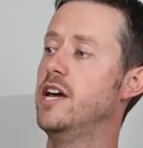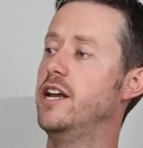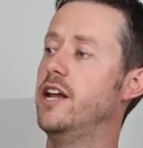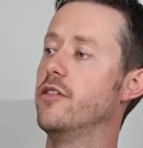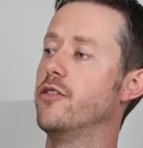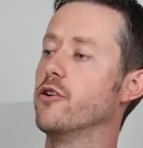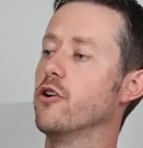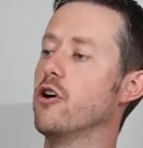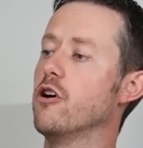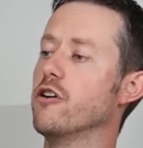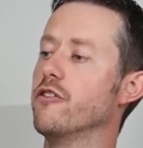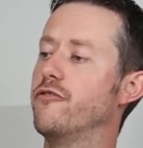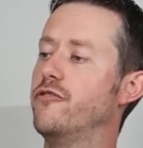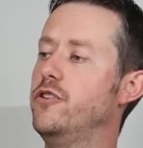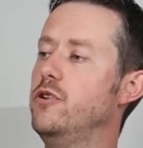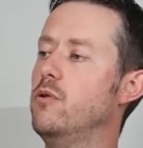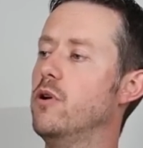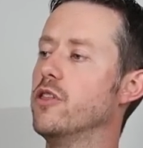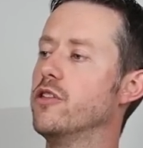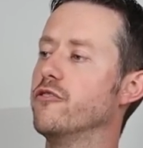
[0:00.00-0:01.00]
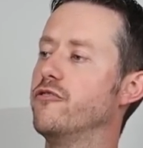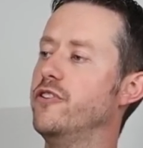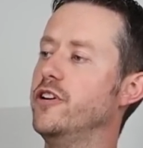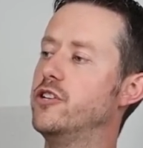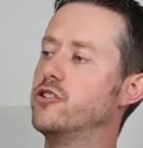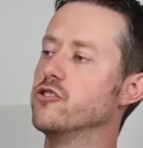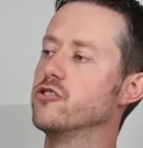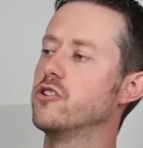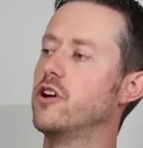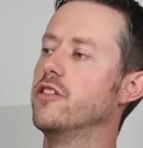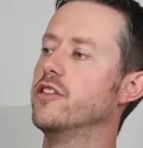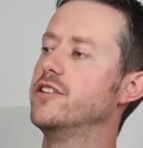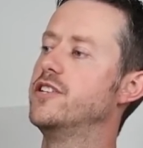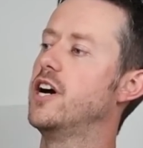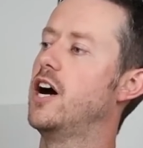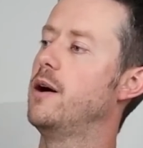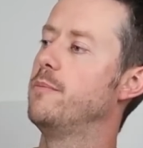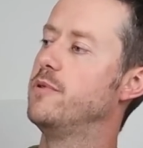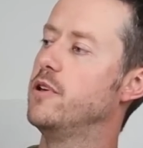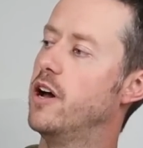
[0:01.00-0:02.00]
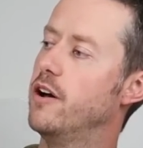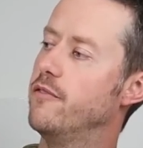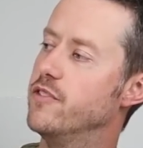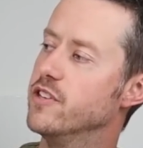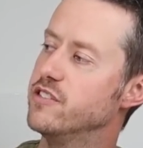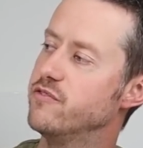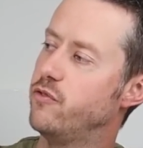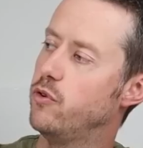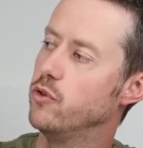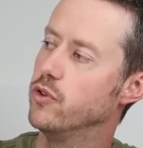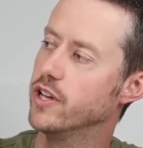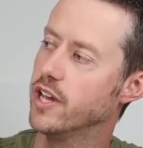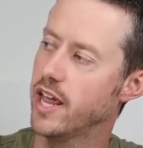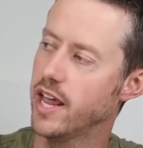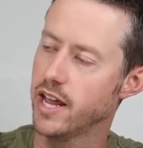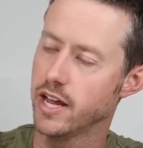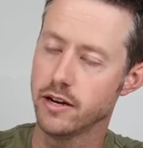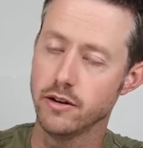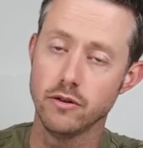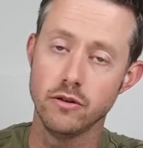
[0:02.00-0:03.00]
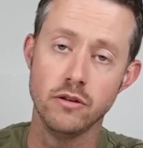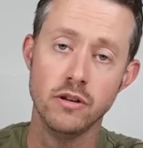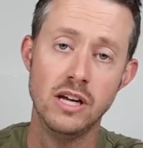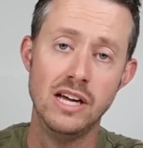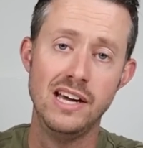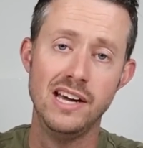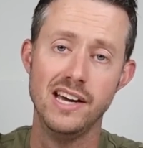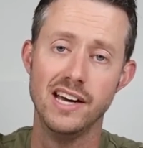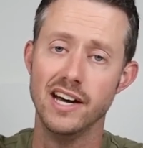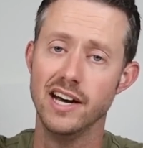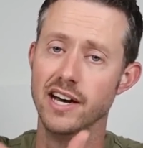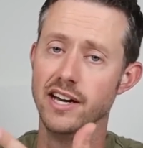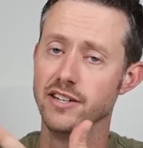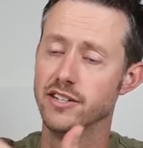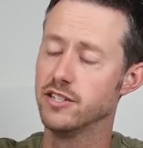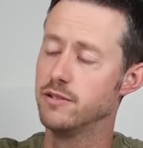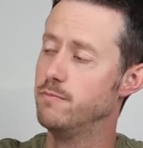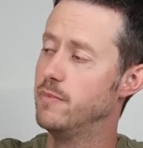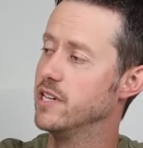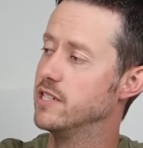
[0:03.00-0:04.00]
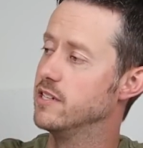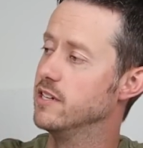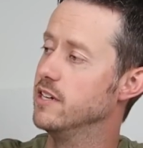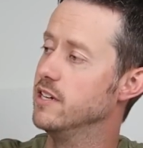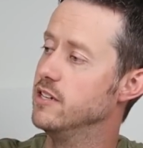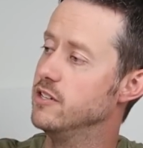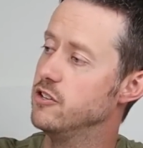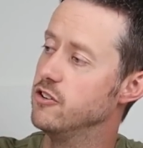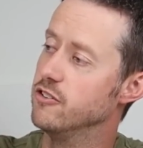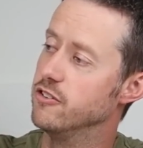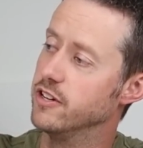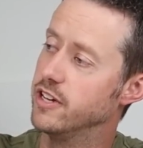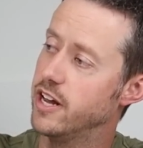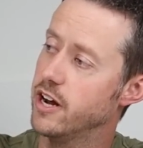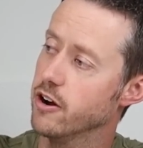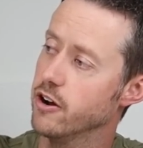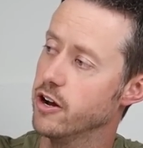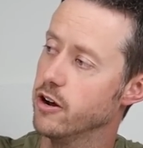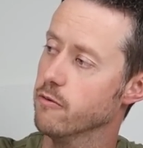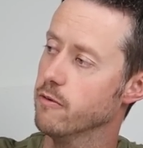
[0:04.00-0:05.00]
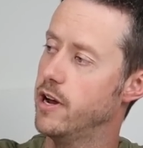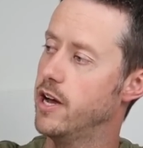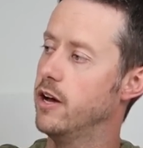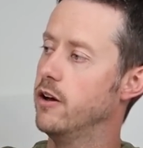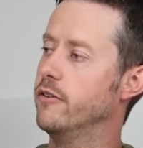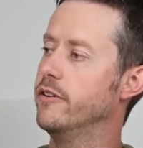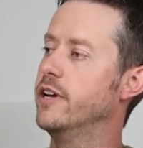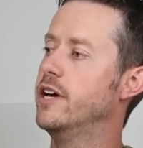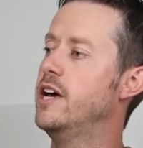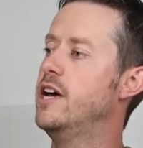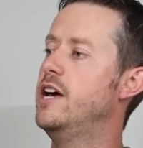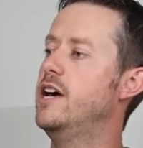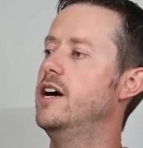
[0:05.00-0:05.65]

Now, there are a few other features. On the top, you have this folding handle. Just makes it easier to carry around.